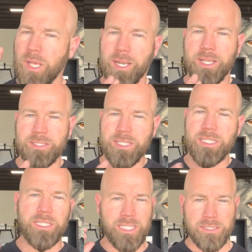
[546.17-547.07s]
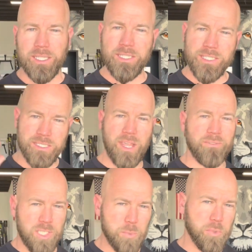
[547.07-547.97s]
and ideally hitting
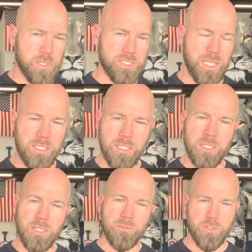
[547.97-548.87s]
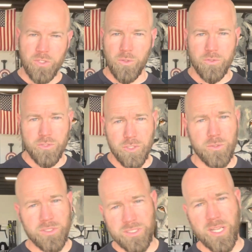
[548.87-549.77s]
70% for zone
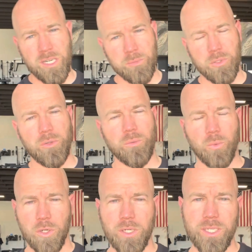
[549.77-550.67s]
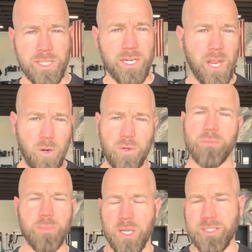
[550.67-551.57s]
2 sustainable work is like
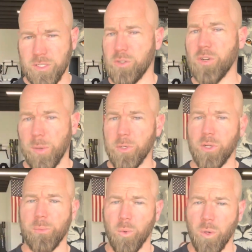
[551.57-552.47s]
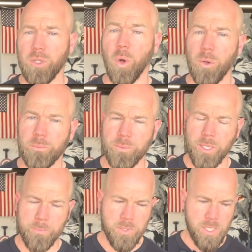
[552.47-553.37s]
that's our number one goal.
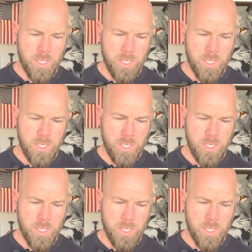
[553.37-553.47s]
Okay.